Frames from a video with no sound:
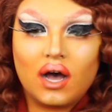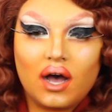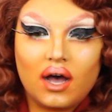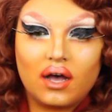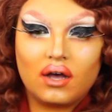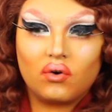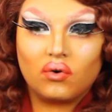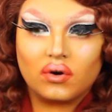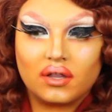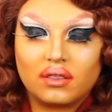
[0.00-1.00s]

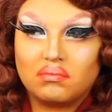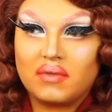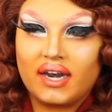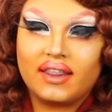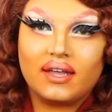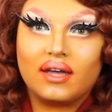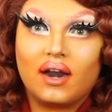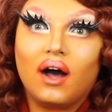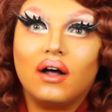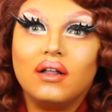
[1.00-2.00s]
or anything at
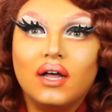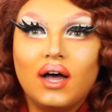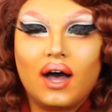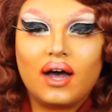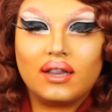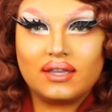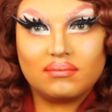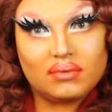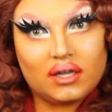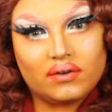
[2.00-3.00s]
all, leave them
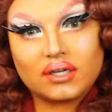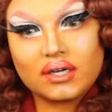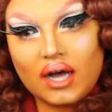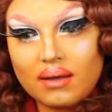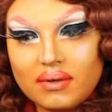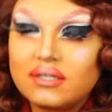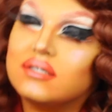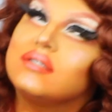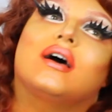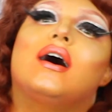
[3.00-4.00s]
below in the
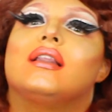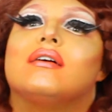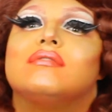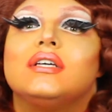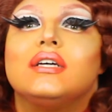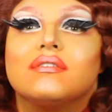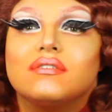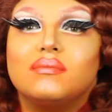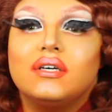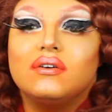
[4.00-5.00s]
comments. I'd love to hear
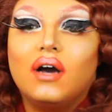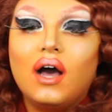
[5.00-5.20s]
from you.